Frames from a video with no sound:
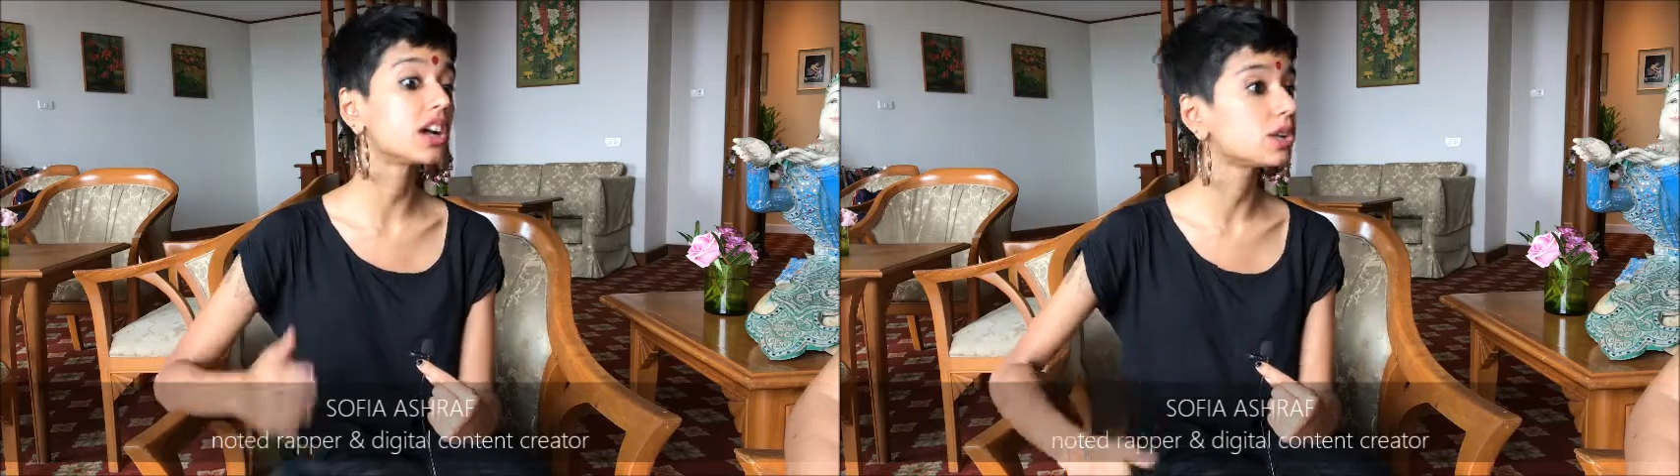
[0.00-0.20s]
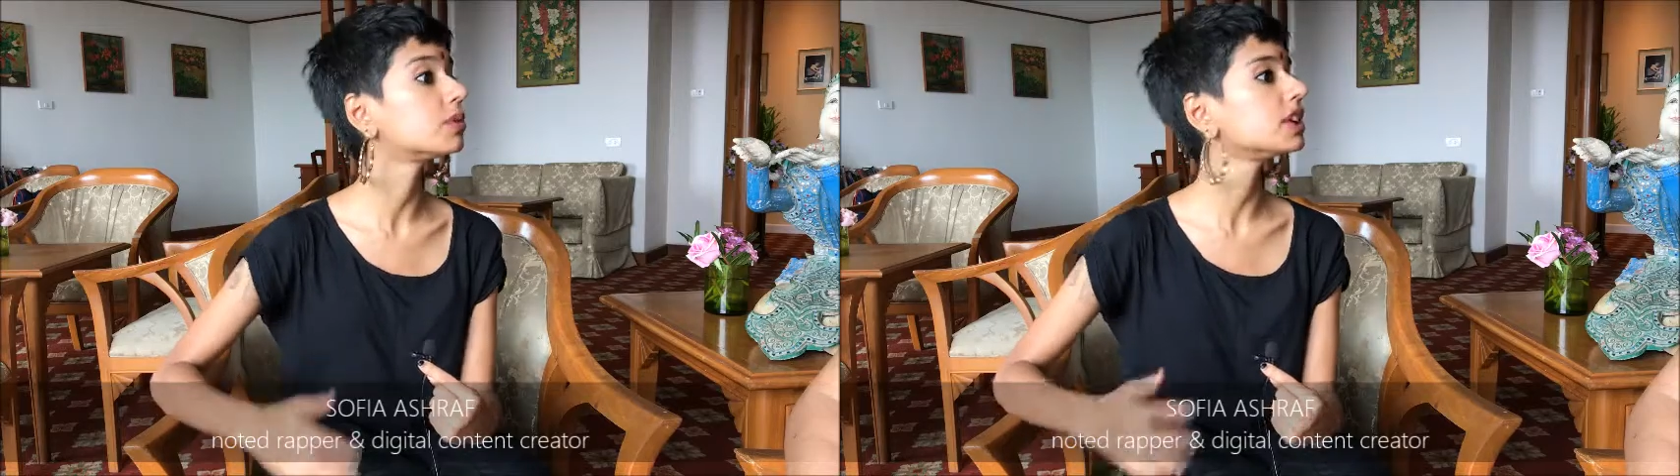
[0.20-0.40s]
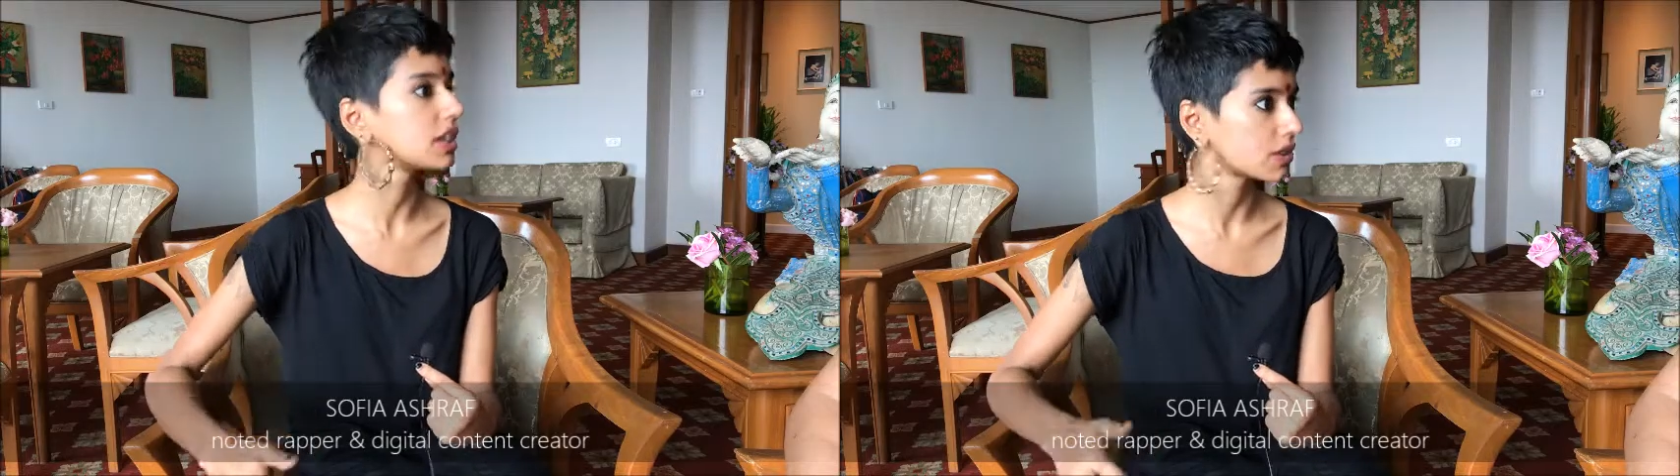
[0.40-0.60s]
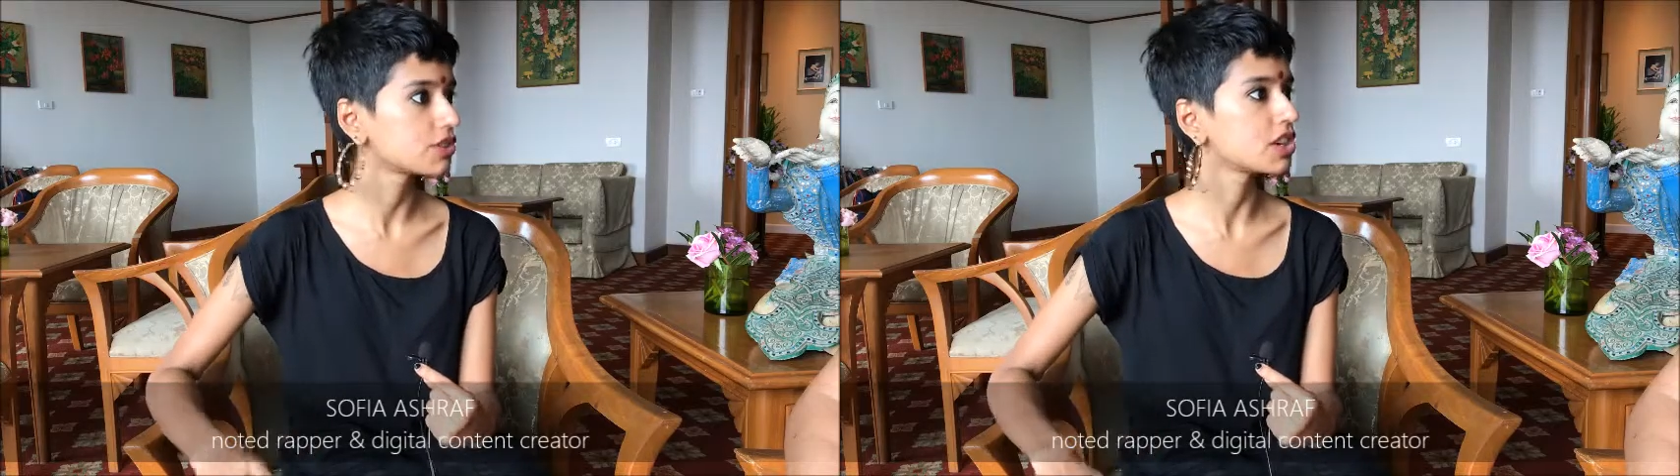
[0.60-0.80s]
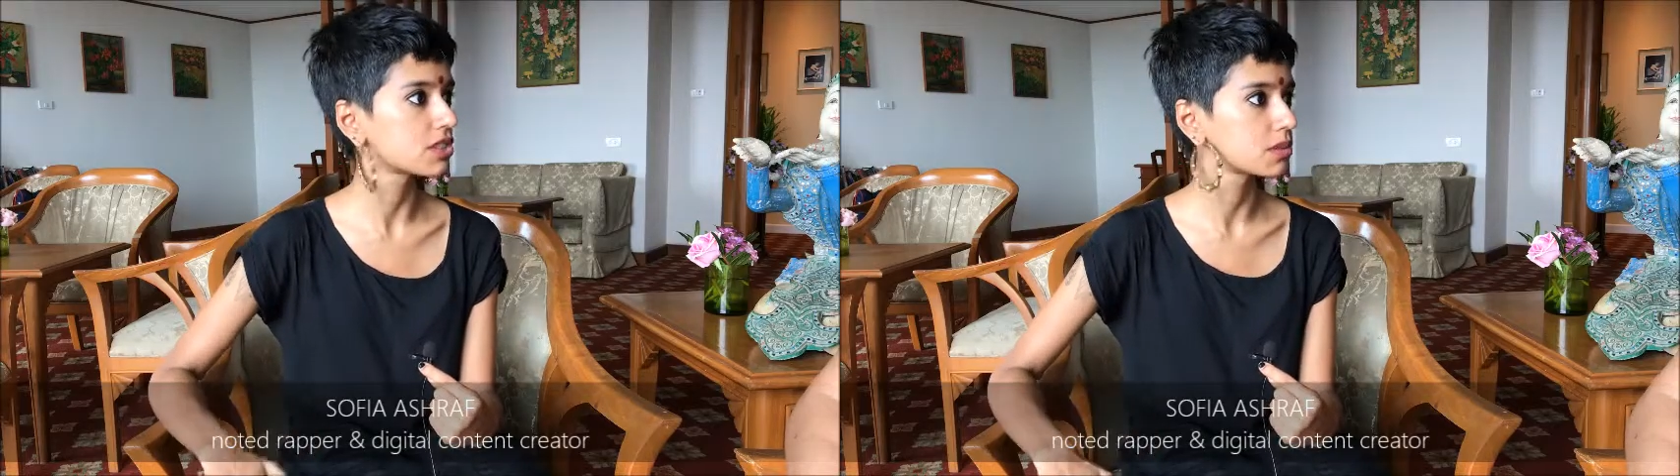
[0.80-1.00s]
alone cannot
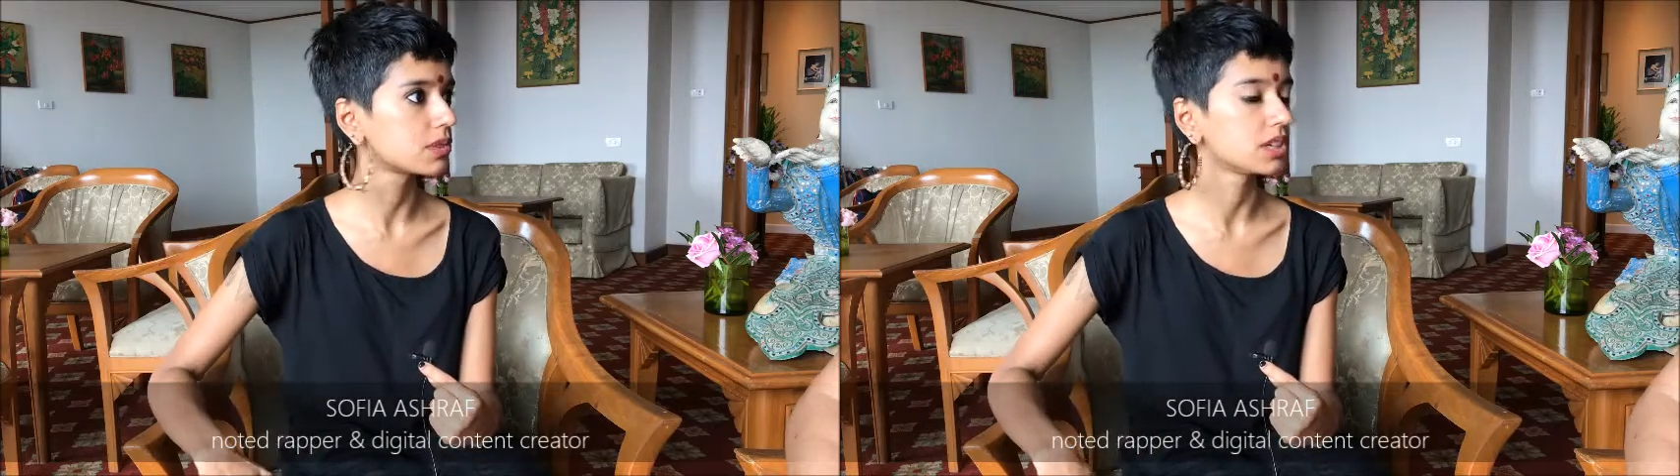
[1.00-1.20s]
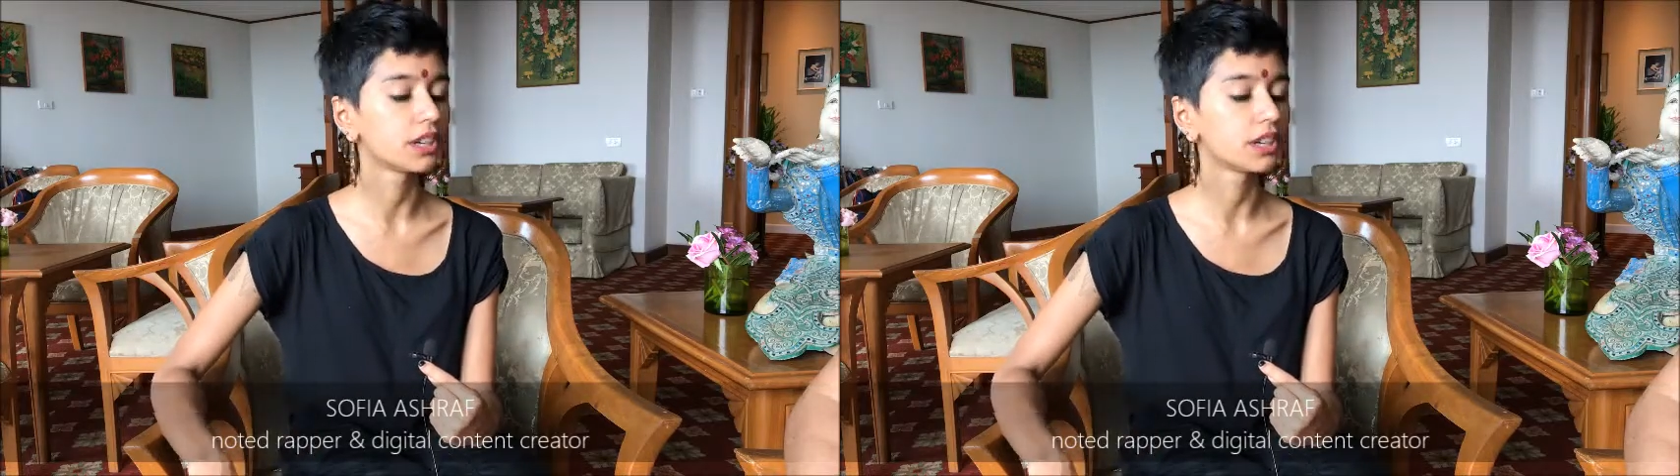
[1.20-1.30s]
change the world.